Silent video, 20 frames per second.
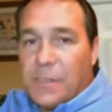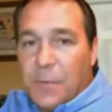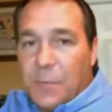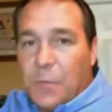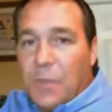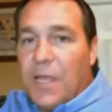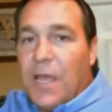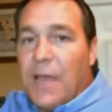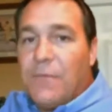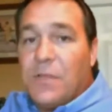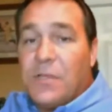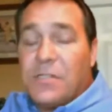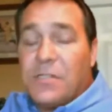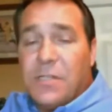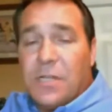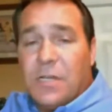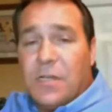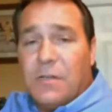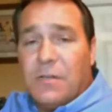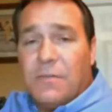I mean, we have this
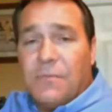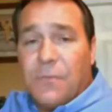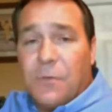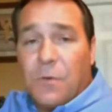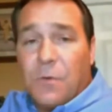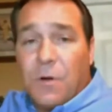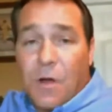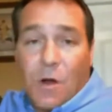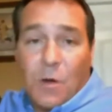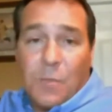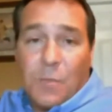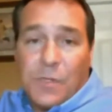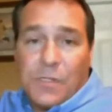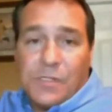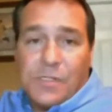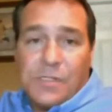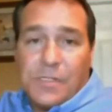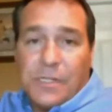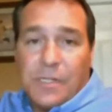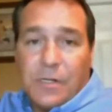done for our
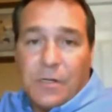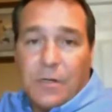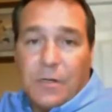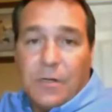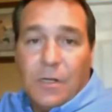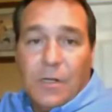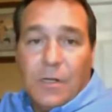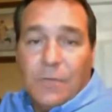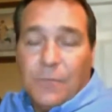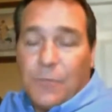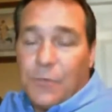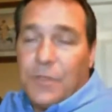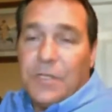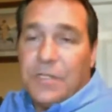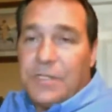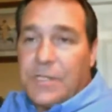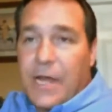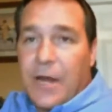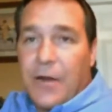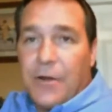business here for the
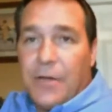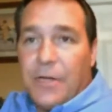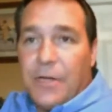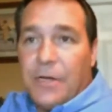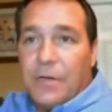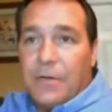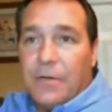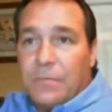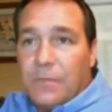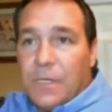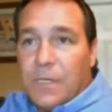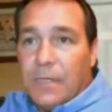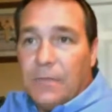entire year.